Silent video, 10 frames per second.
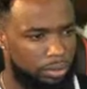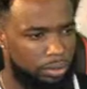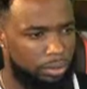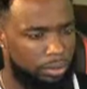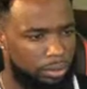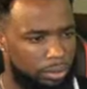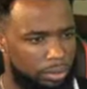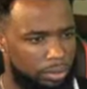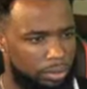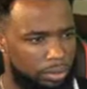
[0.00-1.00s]

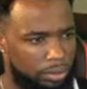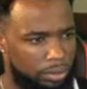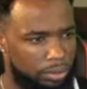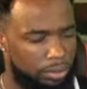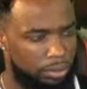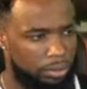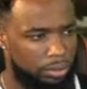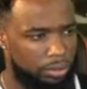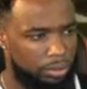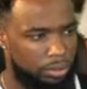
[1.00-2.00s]

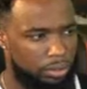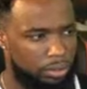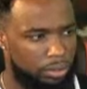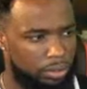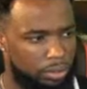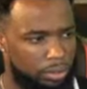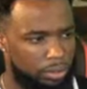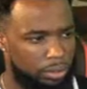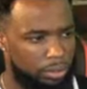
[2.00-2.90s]
No words are spoken by the person on screen.